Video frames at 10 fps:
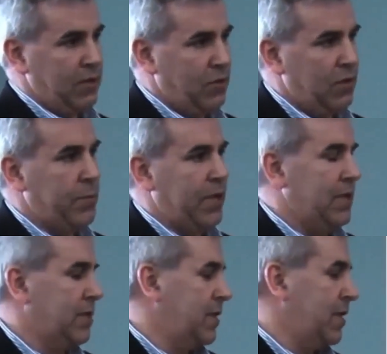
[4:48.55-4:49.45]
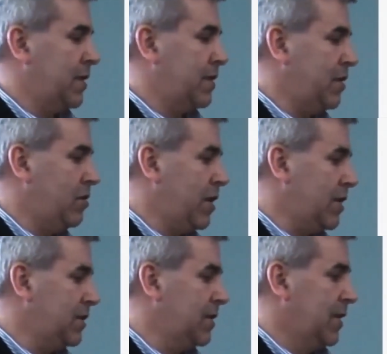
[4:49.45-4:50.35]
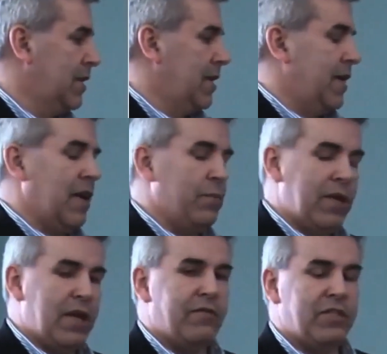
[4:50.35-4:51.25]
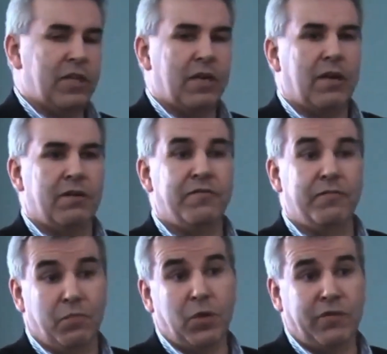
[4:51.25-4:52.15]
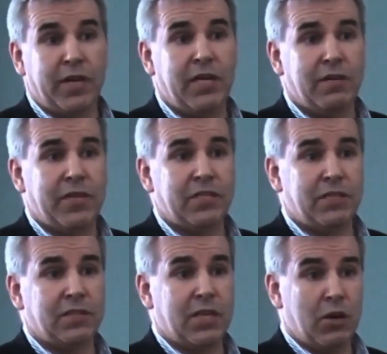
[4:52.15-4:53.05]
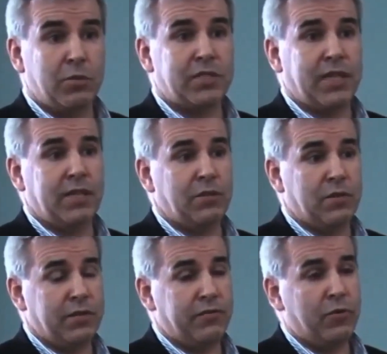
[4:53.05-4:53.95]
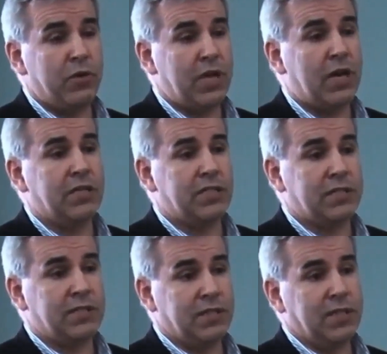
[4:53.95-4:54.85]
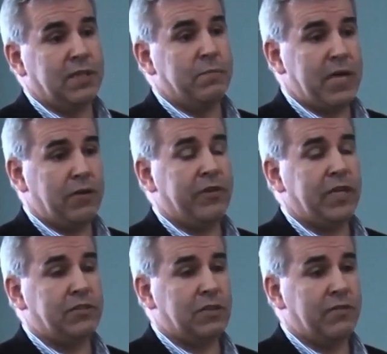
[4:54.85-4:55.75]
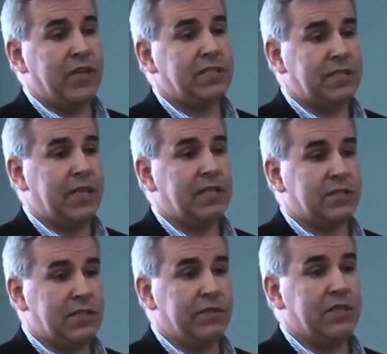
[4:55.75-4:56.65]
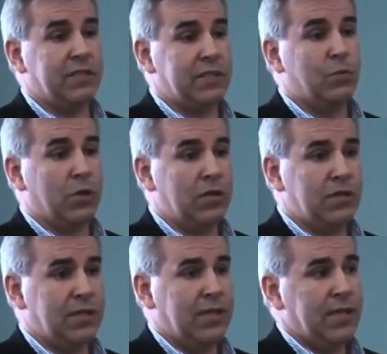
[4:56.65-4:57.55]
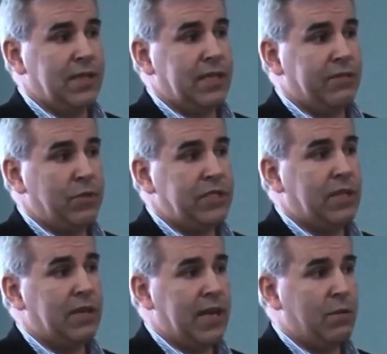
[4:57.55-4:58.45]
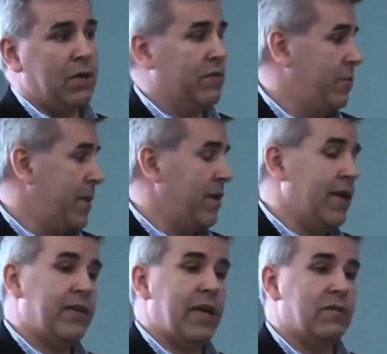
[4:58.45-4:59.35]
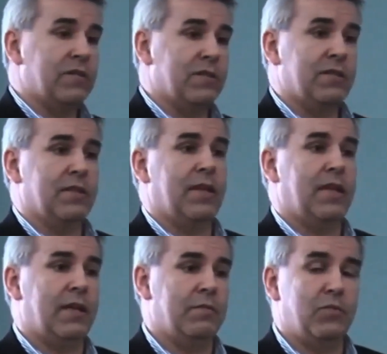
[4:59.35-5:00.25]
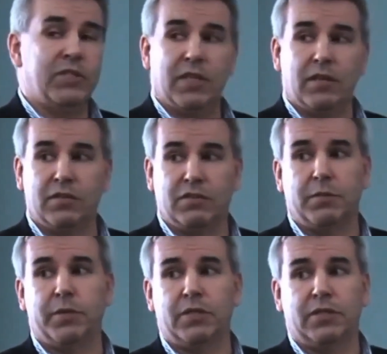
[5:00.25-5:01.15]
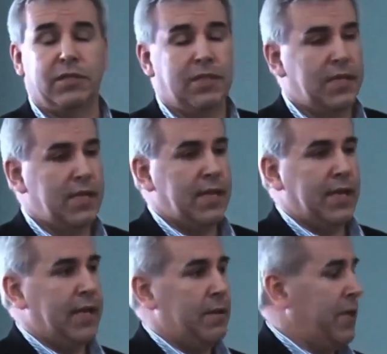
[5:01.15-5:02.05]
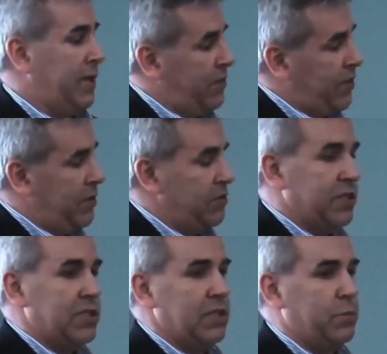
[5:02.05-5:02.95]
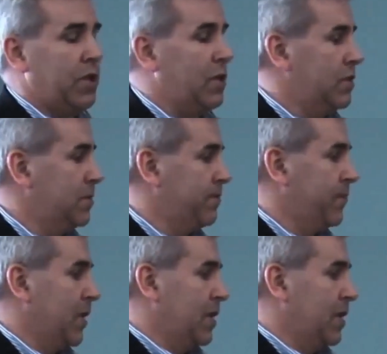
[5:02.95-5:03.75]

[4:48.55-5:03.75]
around Europe and the US. And we'll leverage one of our key investors, GlobalSign, who are the fourth largest manufacturer of SSL certificates in the world. They have a reseller network of about 8,000 reseller distributors, and they're very interested in the product.